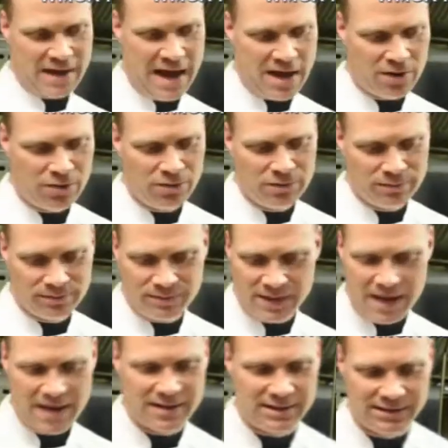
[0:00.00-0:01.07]
cattle
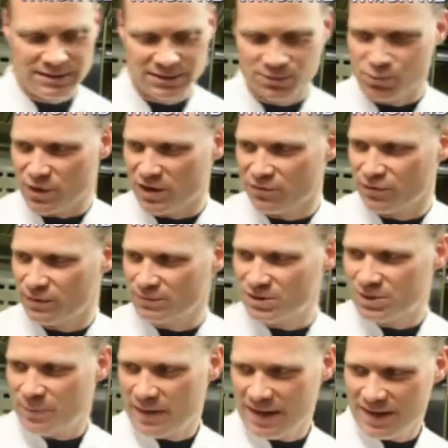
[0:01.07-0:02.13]
that is bred from
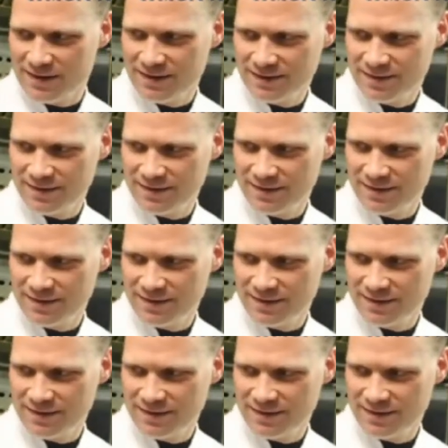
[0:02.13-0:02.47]
Japan.